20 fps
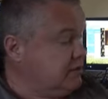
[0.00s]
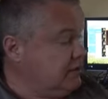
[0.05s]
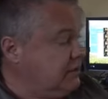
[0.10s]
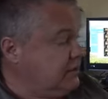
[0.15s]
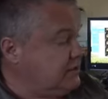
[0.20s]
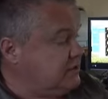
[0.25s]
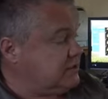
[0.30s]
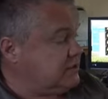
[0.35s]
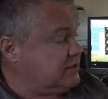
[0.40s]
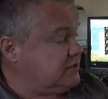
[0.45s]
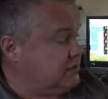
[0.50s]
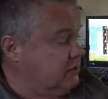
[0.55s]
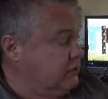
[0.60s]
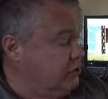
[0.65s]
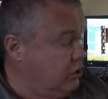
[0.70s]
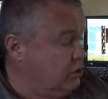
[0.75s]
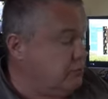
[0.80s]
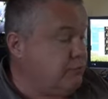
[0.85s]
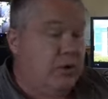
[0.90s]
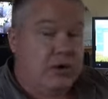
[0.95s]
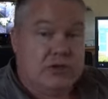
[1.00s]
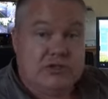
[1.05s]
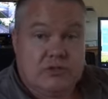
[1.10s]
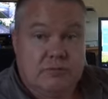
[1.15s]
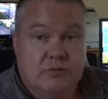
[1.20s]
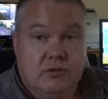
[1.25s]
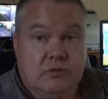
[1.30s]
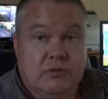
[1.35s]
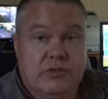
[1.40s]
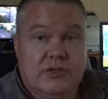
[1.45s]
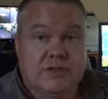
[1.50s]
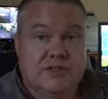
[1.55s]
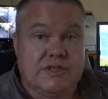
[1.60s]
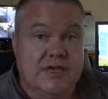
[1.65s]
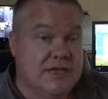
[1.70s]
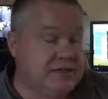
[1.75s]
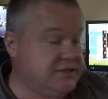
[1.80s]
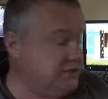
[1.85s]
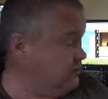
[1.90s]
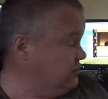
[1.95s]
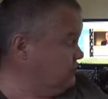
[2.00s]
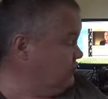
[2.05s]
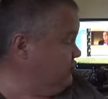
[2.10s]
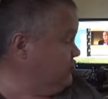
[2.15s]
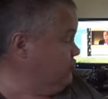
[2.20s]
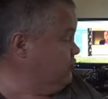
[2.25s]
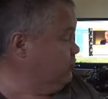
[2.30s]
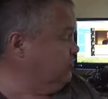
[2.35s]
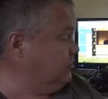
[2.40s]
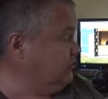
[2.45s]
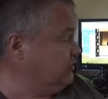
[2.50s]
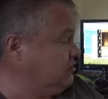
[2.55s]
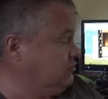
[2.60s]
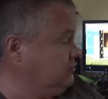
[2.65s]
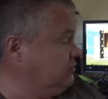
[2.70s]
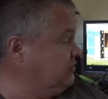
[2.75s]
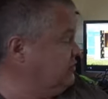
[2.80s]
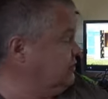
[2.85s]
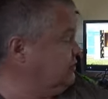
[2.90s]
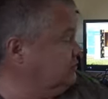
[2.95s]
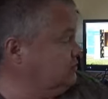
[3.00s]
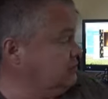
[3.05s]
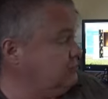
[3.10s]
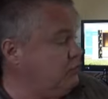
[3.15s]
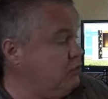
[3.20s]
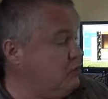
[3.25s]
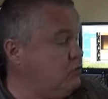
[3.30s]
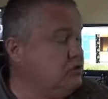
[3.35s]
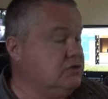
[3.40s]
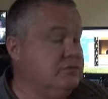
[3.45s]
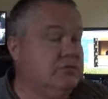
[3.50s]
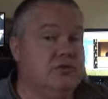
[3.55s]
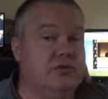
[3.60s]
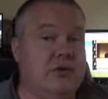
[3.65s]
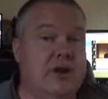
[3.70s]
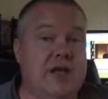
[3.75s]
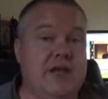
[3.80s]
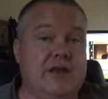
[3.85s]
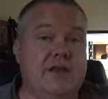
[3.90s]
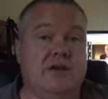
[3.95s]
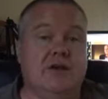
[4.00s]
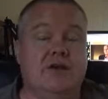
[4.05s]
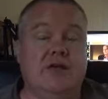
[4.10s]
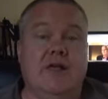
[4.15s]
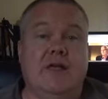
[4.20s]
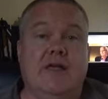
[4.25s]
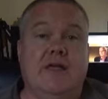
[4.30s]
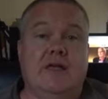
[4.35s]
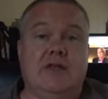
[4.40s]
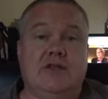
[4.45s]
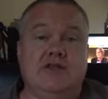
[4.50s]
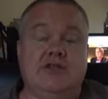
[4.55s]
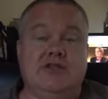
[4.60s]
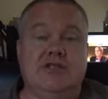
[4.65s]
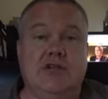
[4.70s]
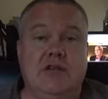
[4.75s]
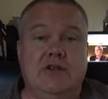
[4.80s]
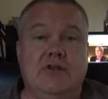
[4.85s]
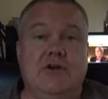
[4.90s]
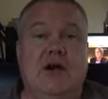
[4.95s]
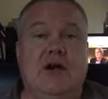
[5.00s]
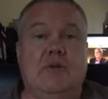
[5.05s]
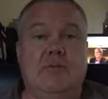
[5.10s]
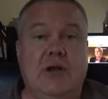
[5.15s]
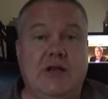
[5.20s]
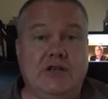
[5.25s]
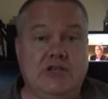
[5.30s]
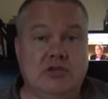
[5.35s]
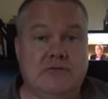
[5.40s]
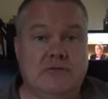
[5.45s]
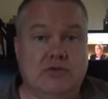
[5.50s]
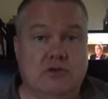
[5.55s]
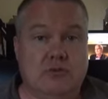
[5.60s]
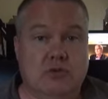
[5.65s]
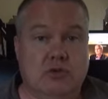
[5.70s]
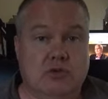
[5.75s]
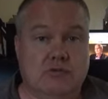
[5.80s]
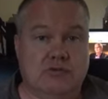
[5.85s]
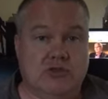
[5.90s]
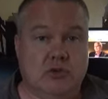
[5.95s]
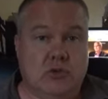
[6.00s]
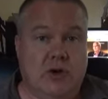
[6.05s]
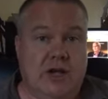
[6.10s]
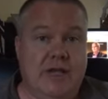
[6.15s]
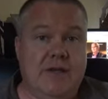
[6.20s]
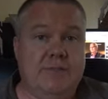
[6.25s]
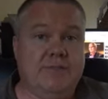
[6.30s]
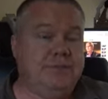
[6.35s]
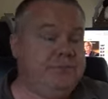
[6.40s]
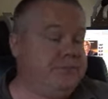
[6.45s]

It's not possible with a test as crude as using a little portable radio to tell you how much of it moves away.